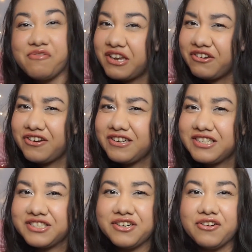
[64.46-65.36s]
we are going
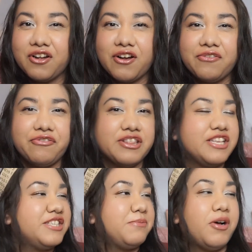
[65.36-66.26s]
to start off with
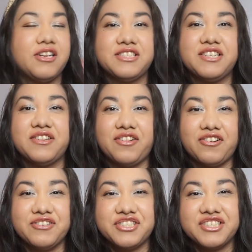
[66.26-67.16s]
the smallest to the
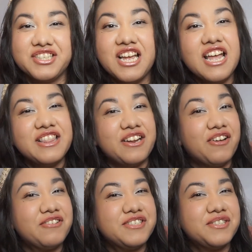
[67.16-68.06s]
largest. The
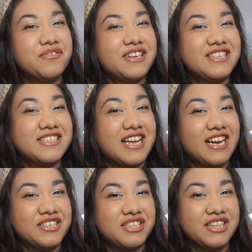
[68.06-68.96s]
largest one is
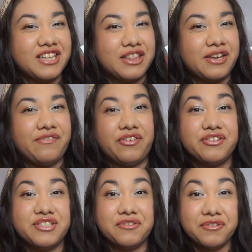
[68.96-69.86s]
actually the
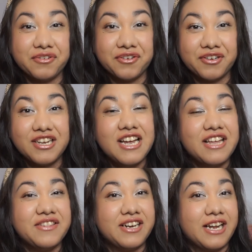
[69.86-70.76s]
first order
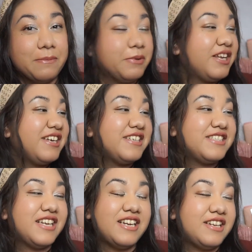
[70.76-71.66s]
that I
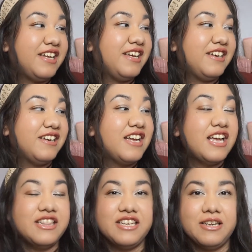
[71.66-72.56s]
placed, and then
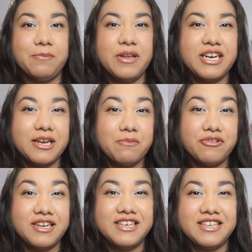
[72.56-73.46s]
the medium
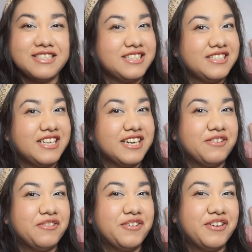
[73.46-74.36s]
one is the second
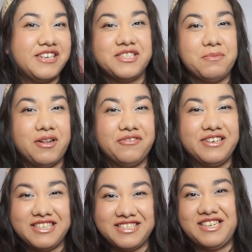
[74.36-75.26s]
order, and the small
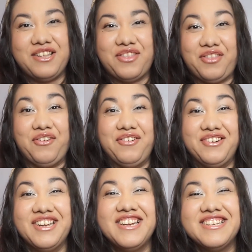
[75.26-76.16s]
one is the
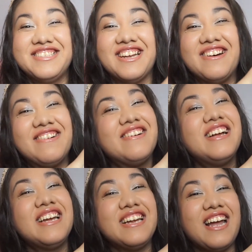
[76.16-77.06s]
third. So
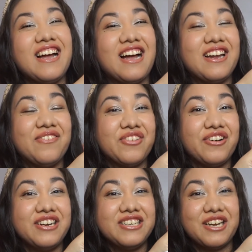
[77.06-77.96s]
yeah, I am
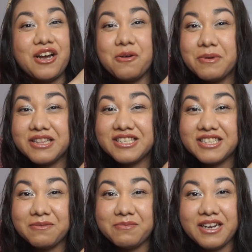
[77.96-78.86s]
going to open this
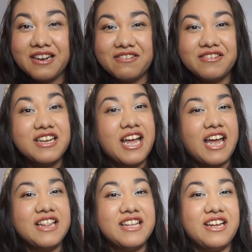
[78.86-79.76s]
up now,
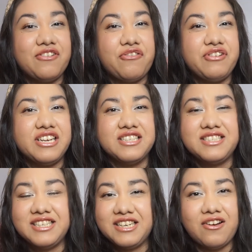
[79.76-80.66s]
and then we can
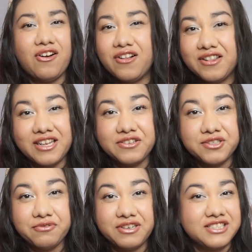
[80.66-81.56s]
see all
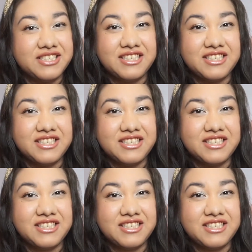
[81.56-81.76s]
that's what's